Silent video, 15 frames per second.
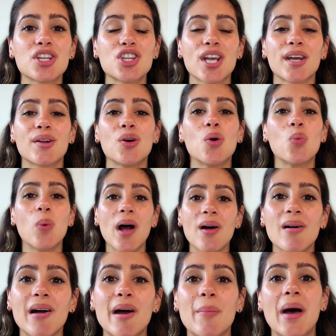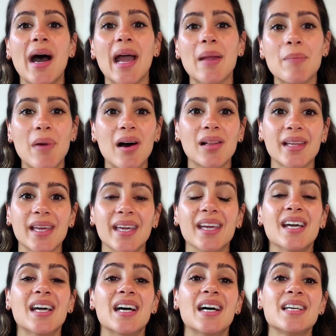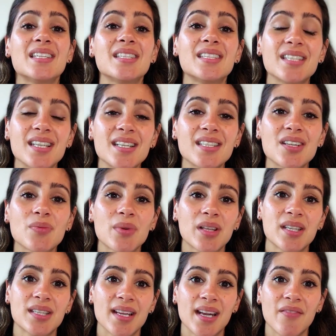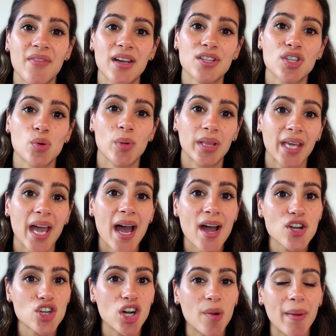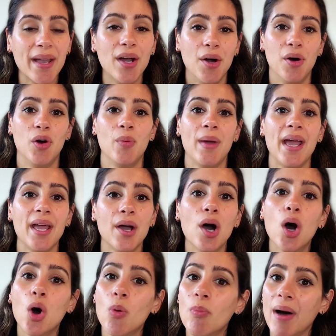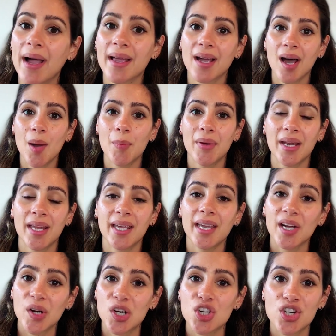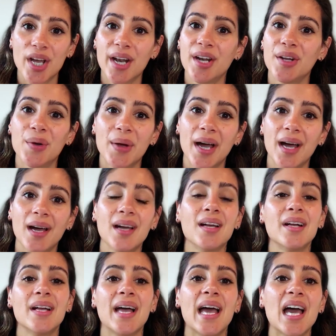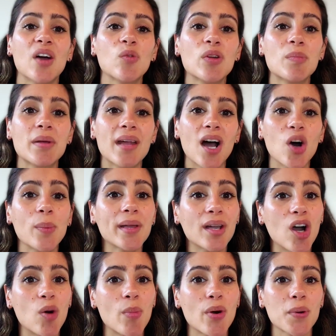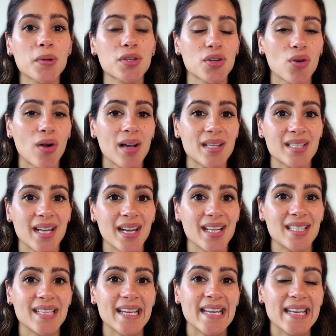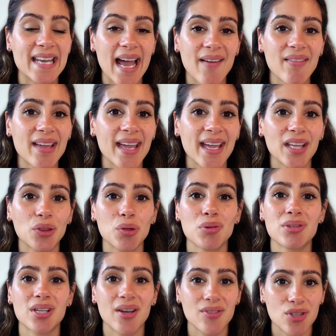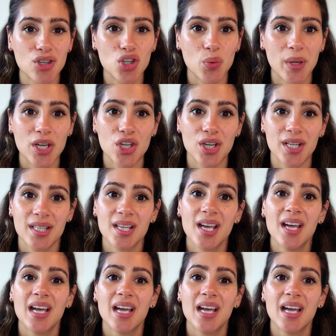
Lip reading: channel, welcome. I'm Molly, a seasoned real estate investor with Cash Out of My Home, a home buying company here in Chattanooga. And we've been helping homeowners across Tennessee navigate through tough situations